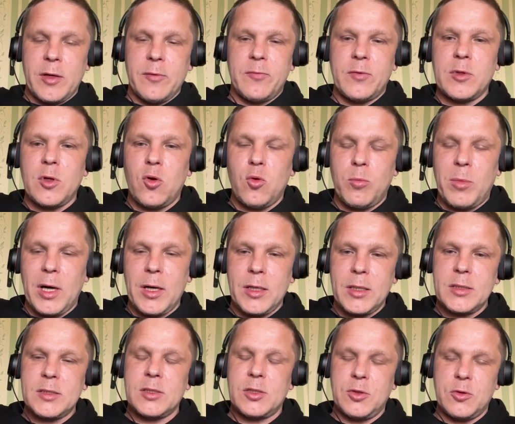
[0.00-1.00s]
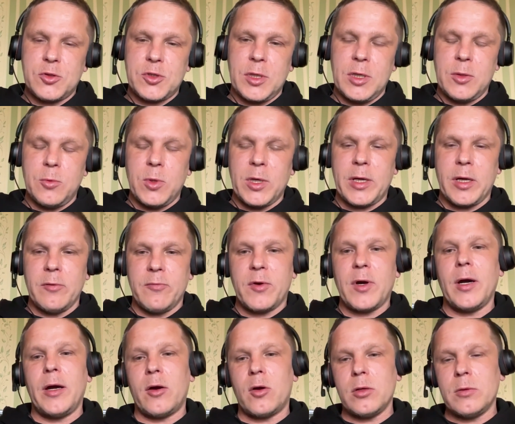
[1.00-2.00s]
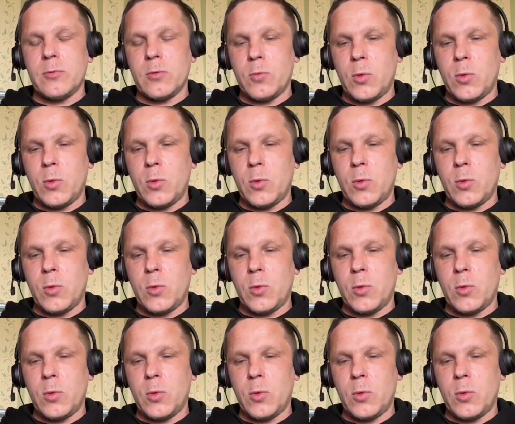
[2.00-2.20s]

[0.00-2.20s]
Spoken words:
have low bias, usually we have higher